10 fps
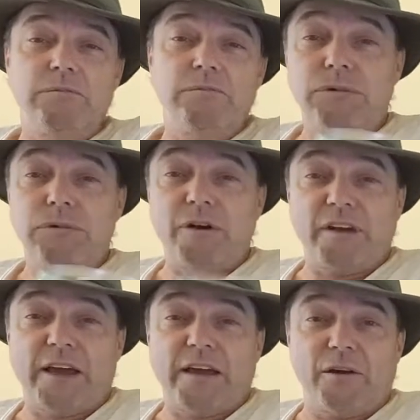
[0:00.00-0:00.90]
well,
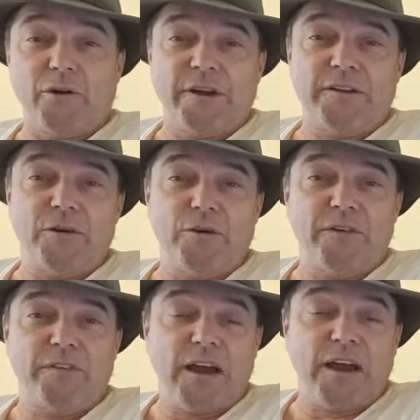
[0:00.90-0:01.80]
category 2,
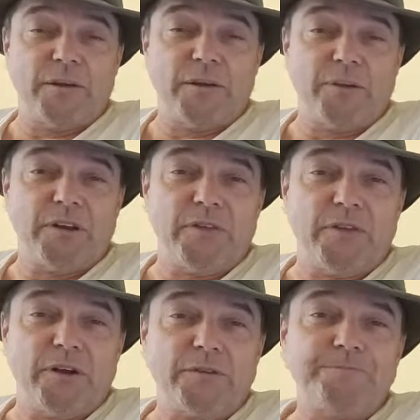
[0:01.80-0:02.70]
we've got an opinion there.